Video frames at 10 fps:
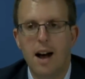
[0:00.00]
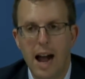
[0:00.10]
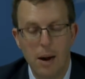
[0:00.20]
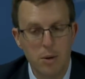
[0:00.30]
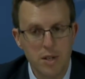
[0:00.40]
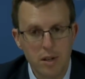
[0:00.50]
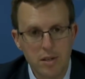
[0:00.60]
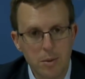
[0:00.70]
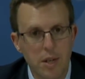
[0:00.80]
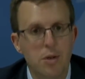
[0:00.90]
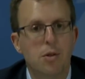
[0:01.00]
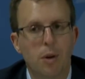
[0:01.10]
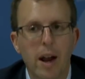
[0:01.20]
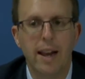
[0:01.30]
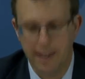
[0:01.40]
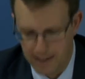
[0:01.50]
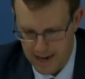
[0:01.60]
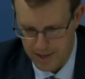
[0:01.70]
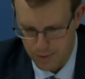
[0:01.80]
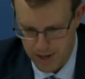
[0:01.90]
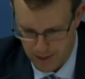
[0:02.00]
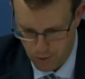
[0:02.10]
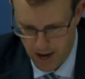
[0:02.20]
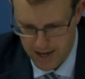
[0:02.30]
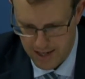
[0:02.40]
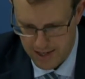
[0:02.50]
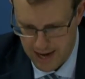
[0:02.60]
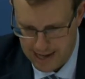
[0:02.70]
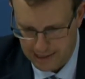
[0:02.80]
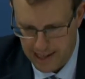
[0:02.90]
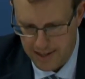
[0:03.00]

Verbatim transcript: I was also in Ukraine last week, where I, dis- I led